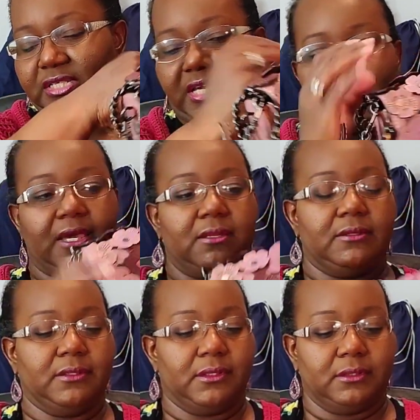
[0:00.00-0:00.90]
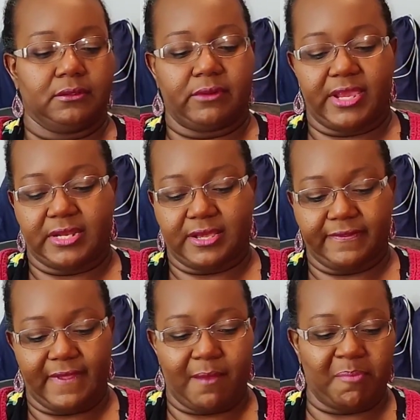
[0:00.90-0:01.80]
ticket right
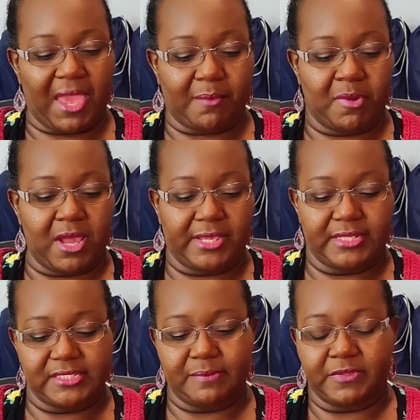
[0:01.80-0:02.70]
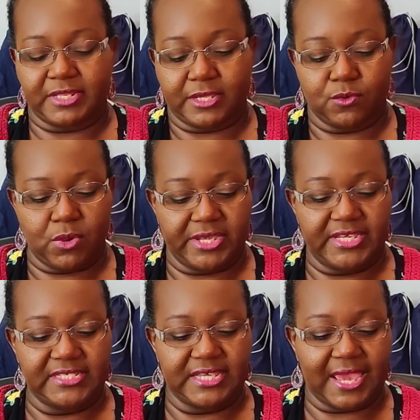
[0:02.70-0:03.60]
on that back pocket, something that you want
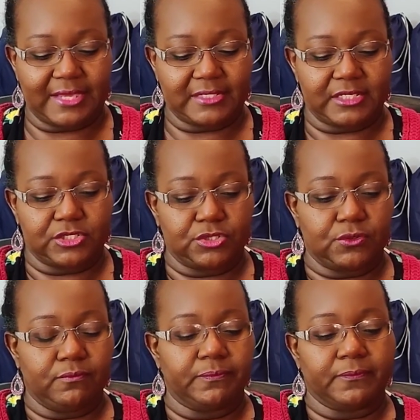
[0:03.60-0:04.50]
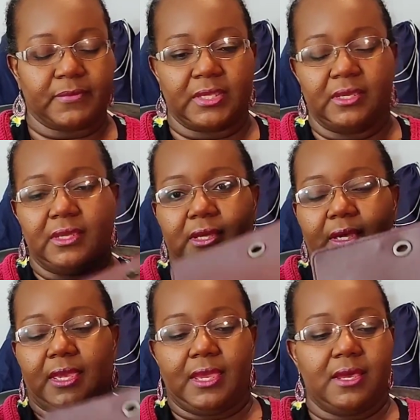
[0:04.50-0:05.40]
easy access to.
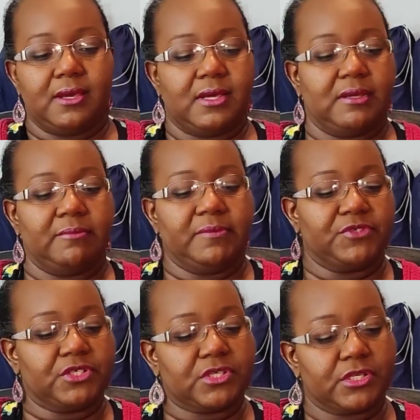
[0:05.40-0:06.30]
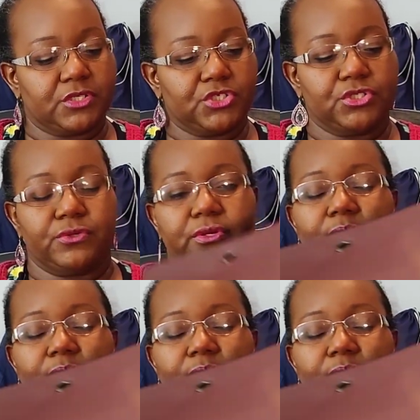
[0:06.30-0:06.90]
I'm just going to show